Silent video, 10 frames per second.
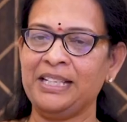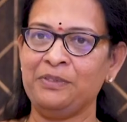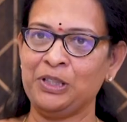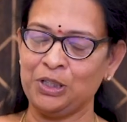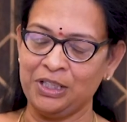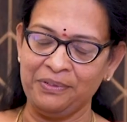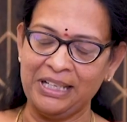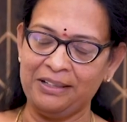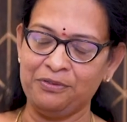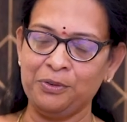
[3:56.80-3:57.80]
Then we thought we
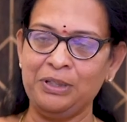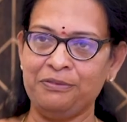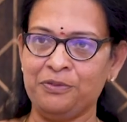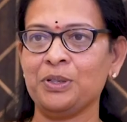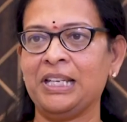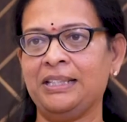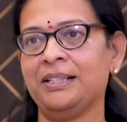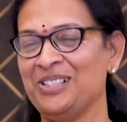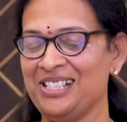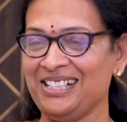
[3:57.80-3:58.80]
have to live
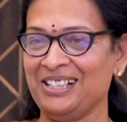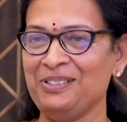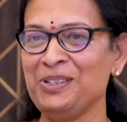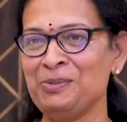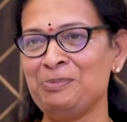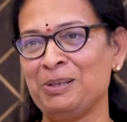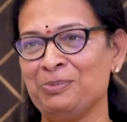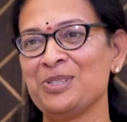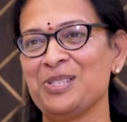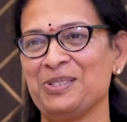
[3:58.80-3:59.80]
together. It was Ravi who
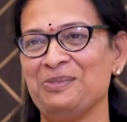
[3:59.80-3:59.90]
proposed to